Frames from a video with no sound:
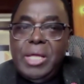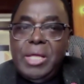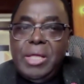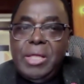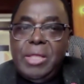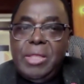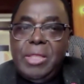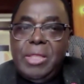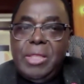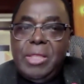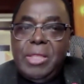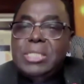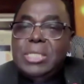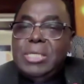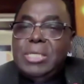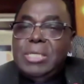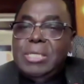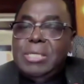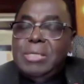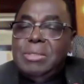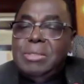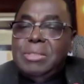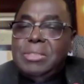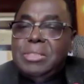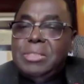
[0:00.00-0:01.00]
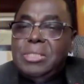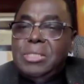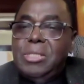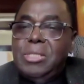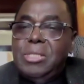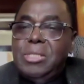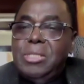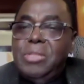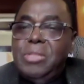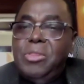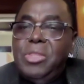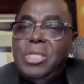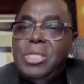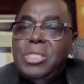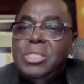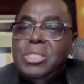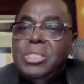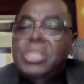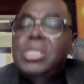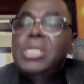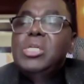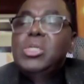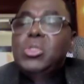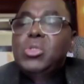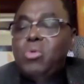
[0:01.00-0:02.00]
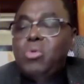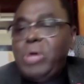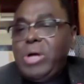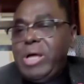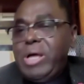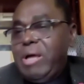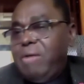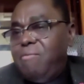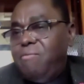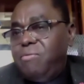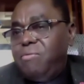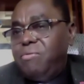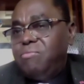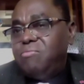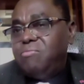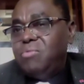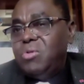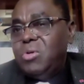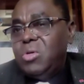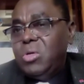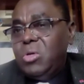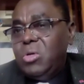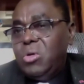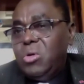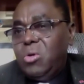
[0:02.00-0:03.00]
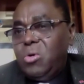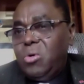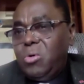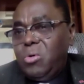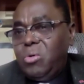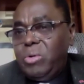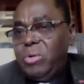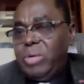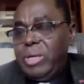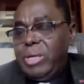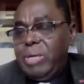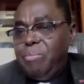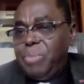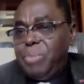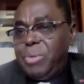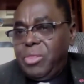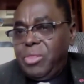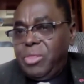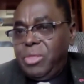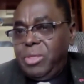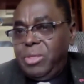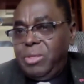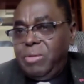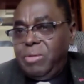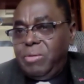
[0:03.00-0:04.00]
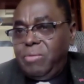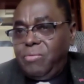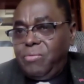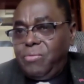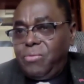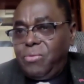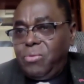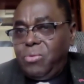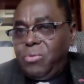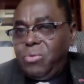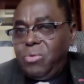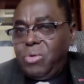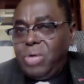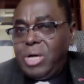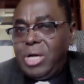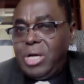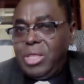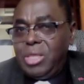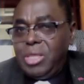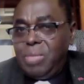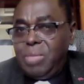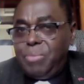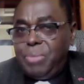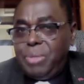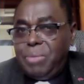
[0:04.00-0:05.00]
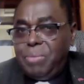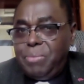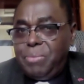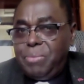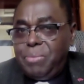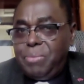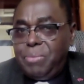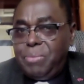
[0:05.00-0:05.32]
and they tend to have no empathy for other people.